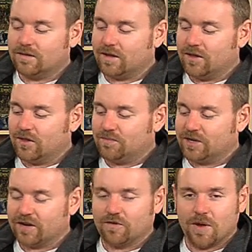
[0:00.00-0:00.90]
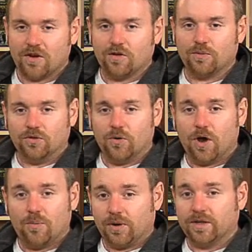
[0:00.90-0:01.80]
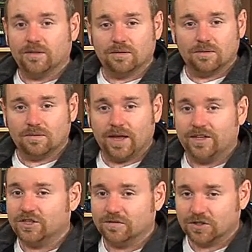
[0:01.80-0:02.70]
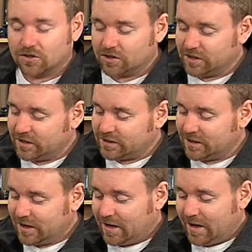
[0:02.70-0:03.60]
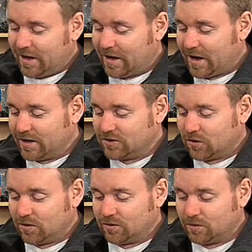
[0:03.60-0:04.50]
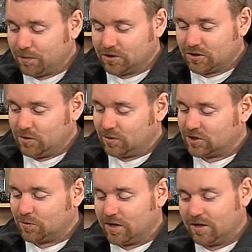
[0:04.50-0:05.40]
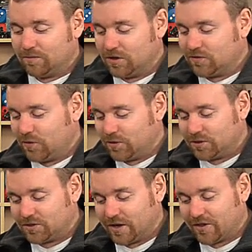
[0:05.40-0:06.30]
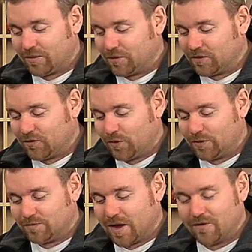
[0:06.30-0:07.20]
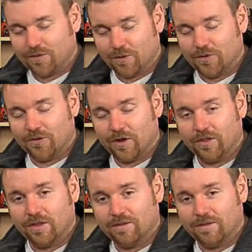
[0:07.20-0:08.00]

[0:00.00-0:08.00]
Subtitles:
Protectorate of Menoth will know how brilliant Engine of Destruction is. It adds on +2 to his speed, +4 to his strength, +4 to his mat for 1 round.